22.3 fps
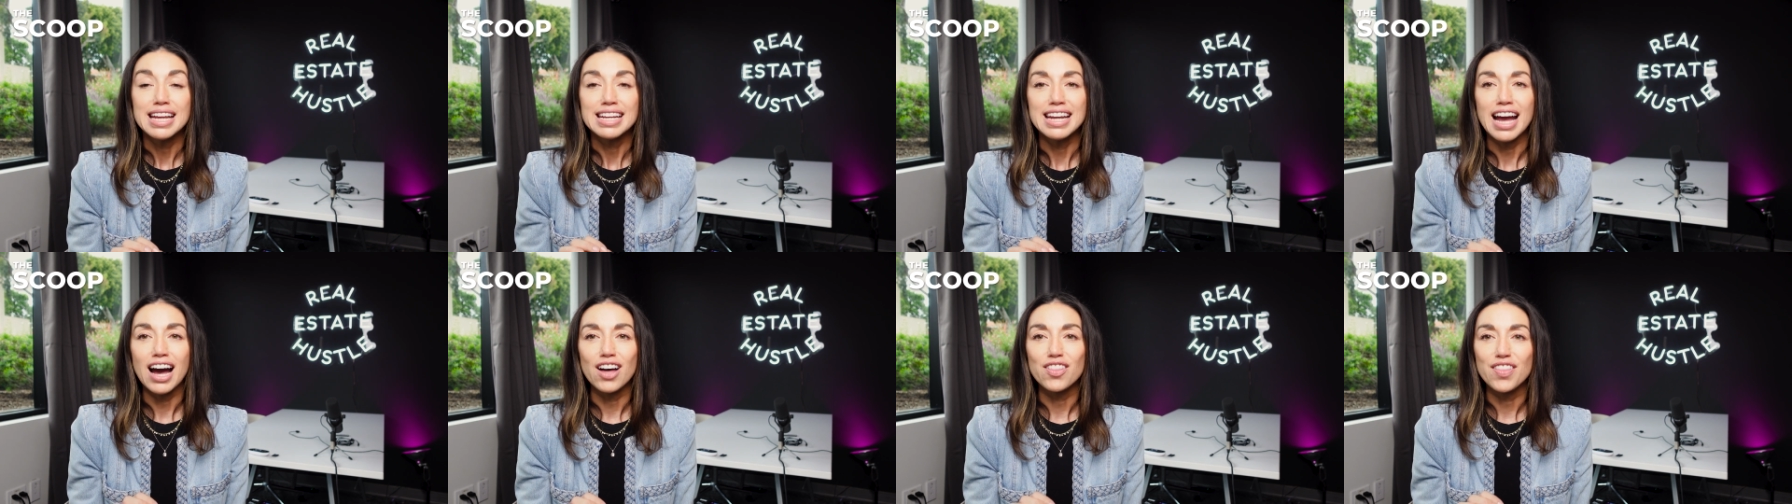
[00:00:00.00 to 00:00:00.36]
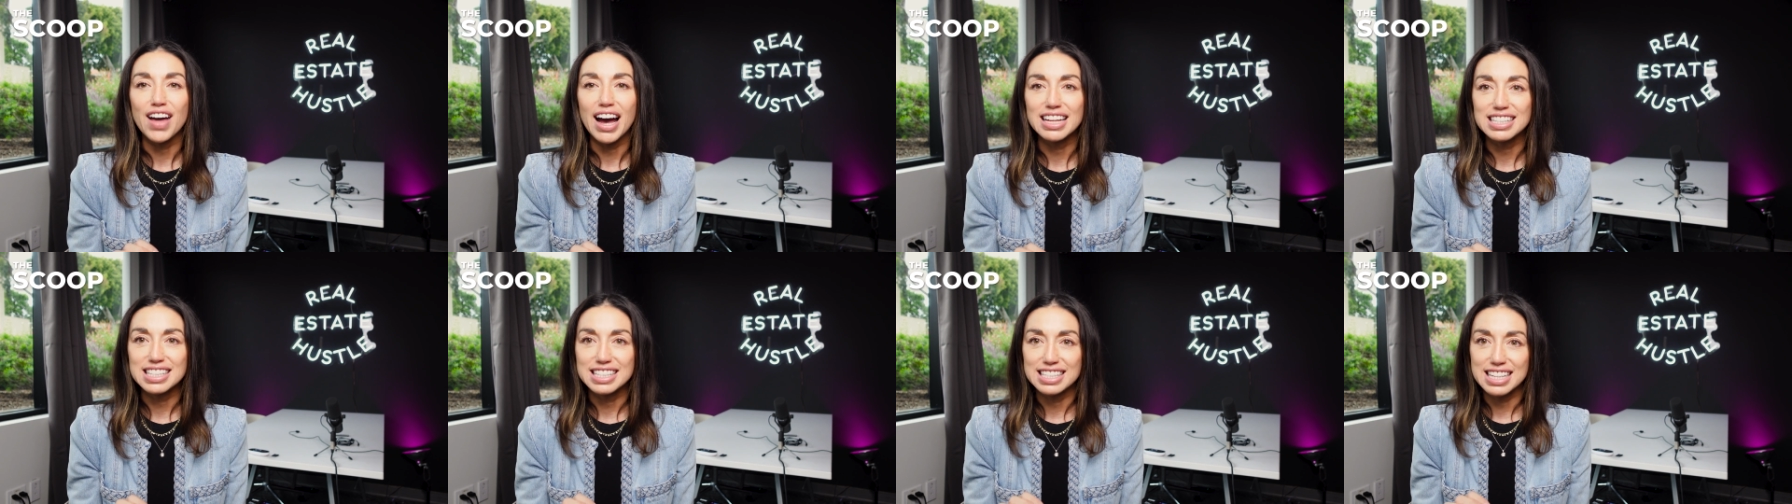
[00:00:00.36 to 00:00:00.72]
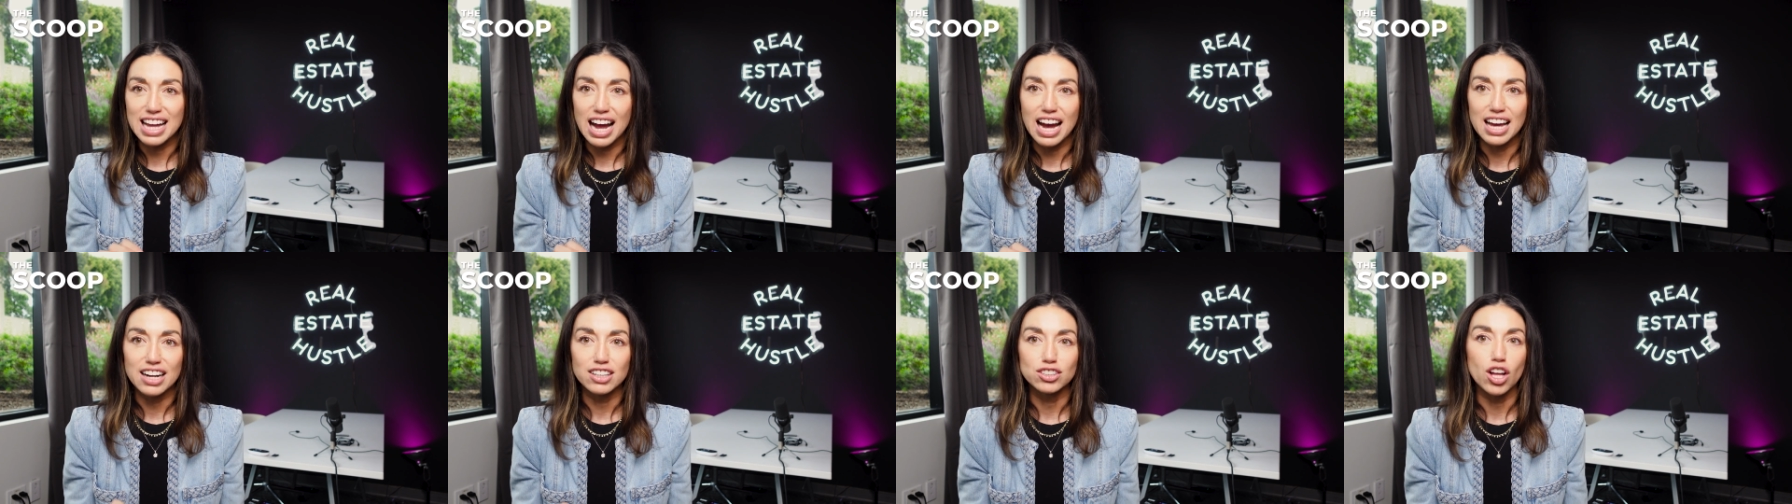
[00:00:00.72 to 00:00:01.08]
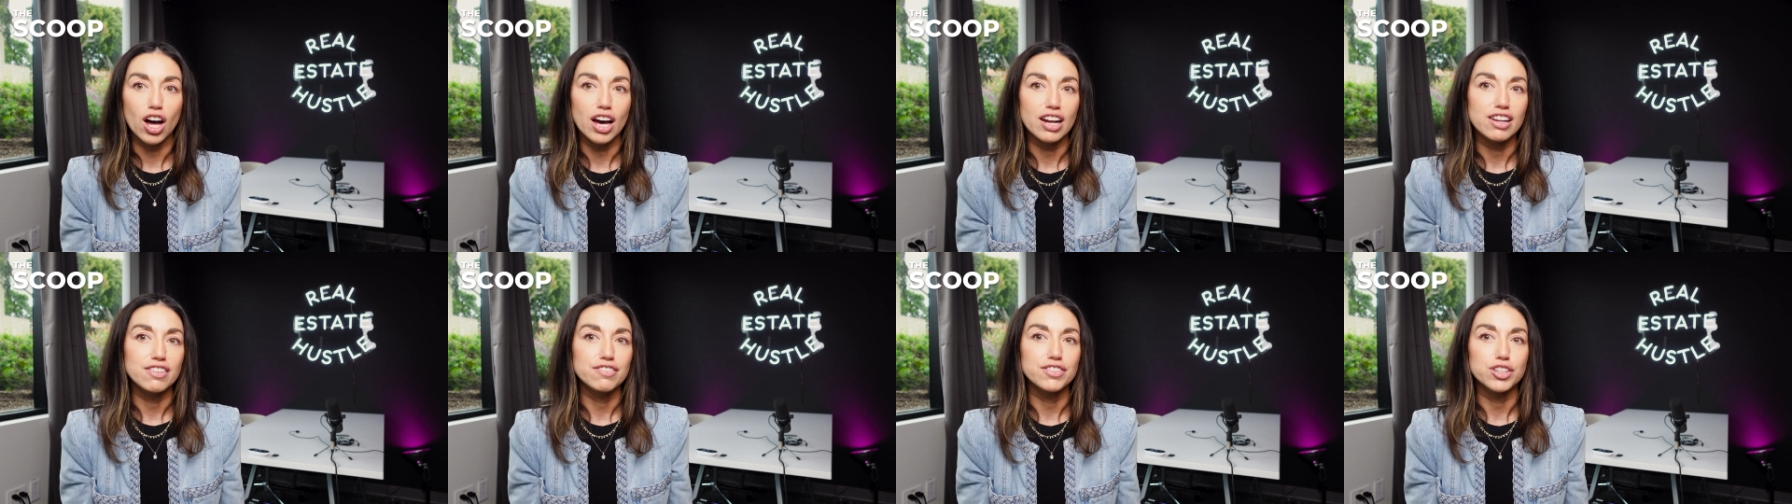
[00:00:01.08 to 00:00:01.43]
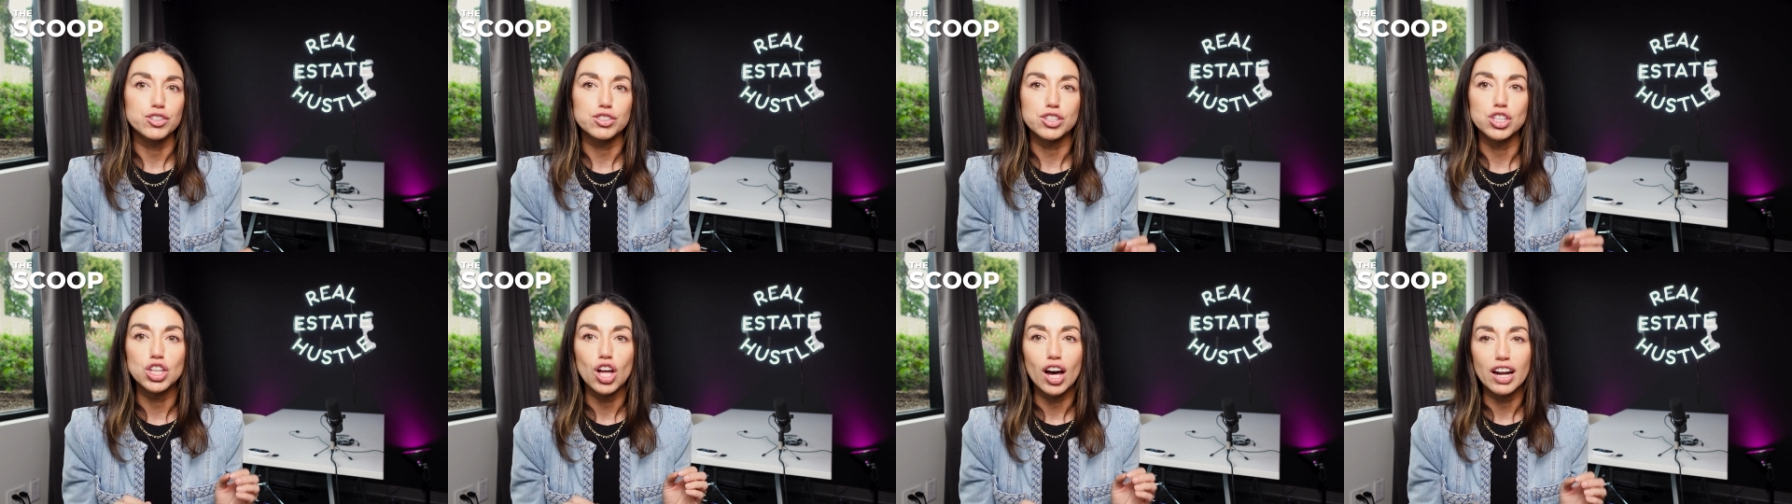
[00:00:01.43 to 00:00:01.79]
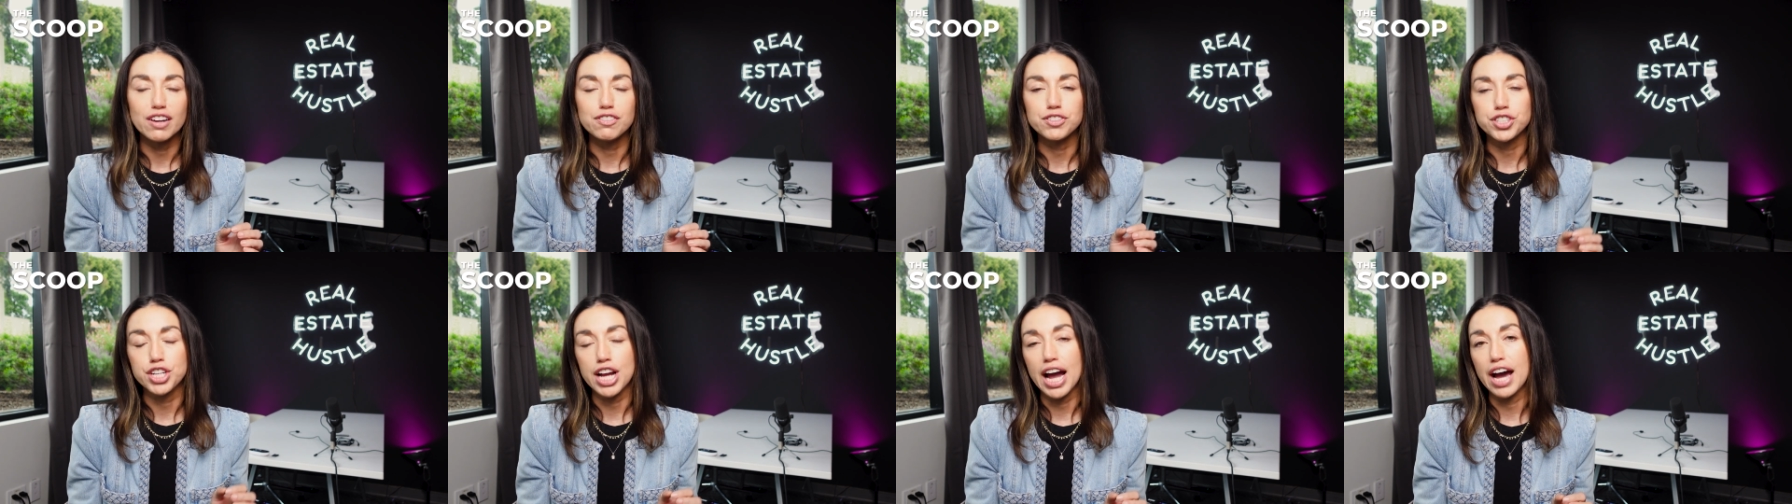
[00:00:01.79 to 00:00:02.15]
Now that said, there's a lot
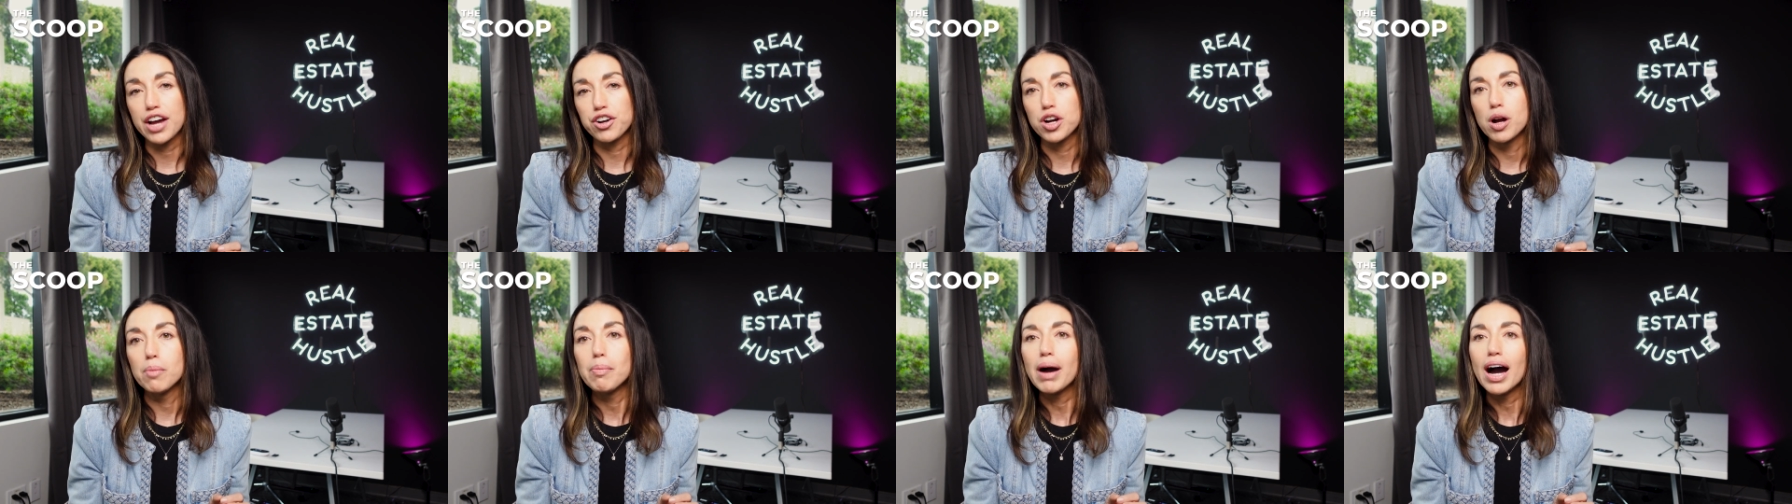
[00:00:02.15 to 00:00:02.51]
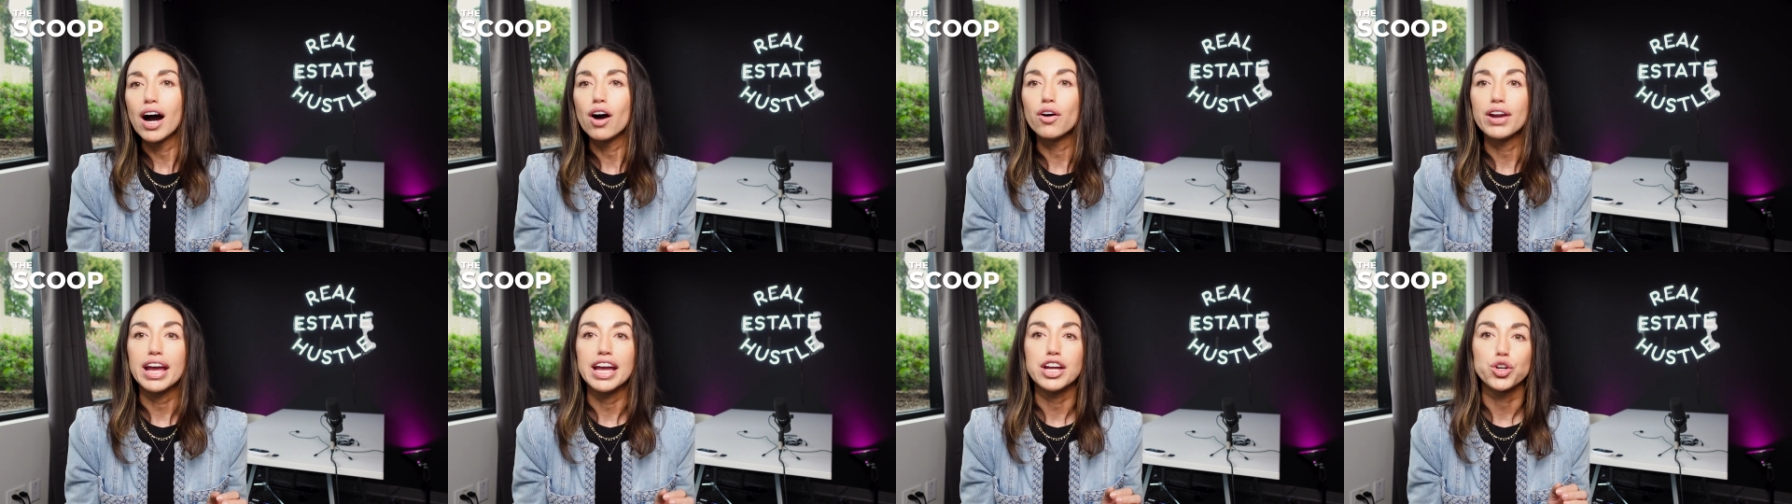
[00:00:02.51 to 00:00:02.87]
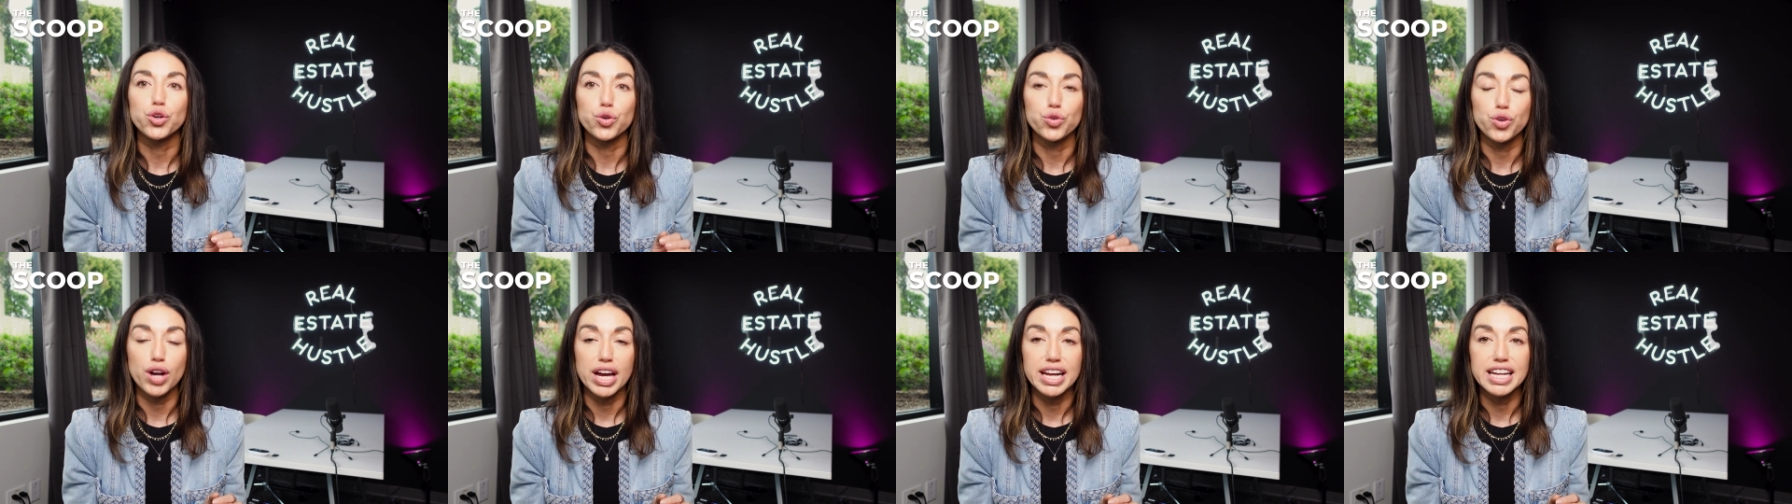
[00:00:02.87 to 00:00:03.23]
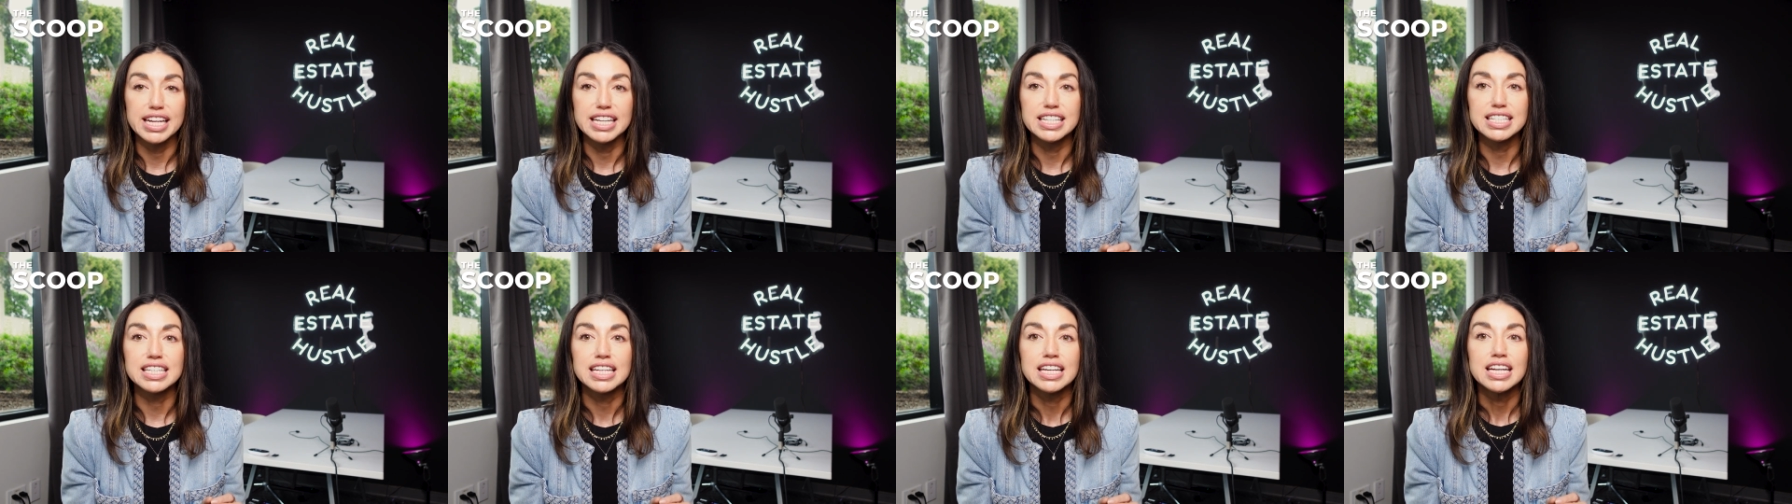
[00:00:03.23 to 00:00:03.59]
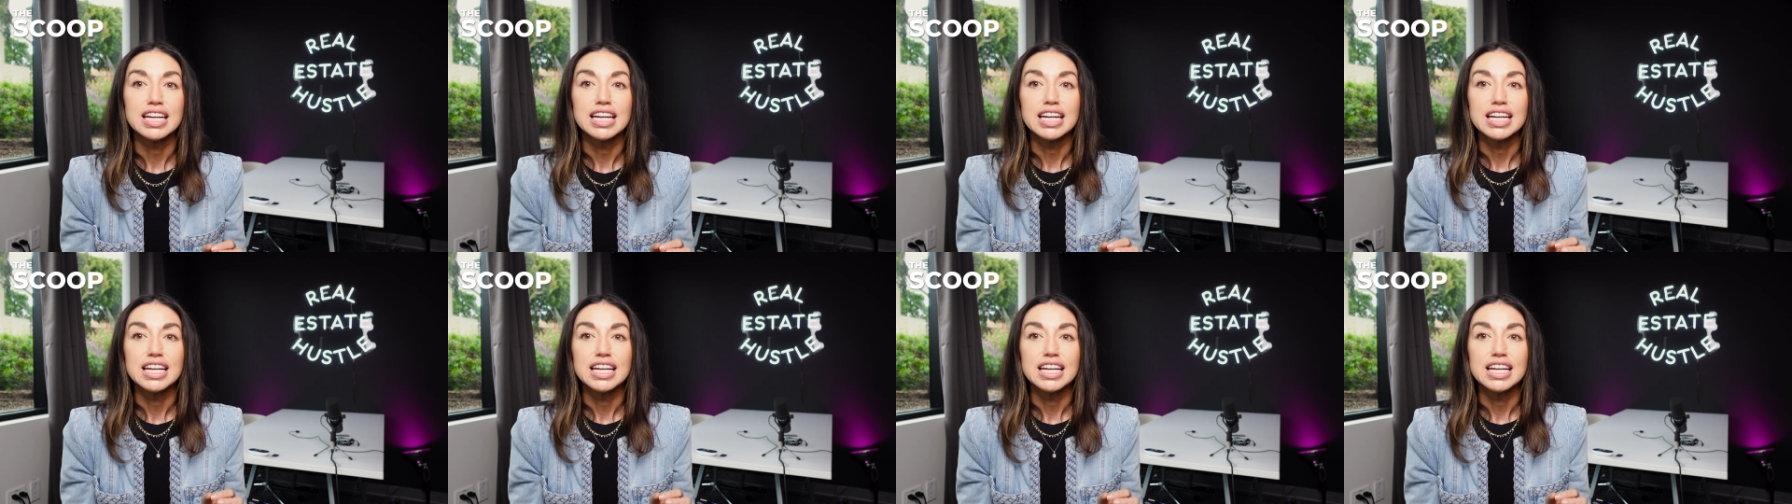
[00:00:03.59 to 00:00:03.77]
of chatter about a credit